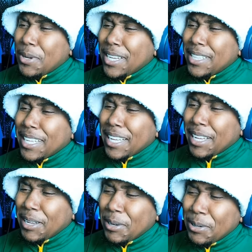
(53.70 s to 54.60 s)
What the
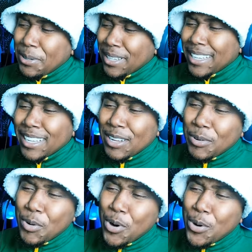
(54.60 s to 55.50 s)
hell?
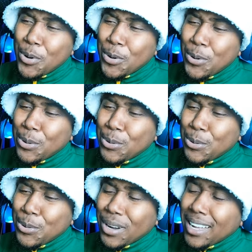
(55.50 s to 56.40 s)

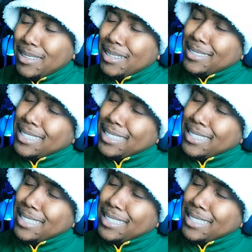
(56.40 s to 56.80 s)
Whoa.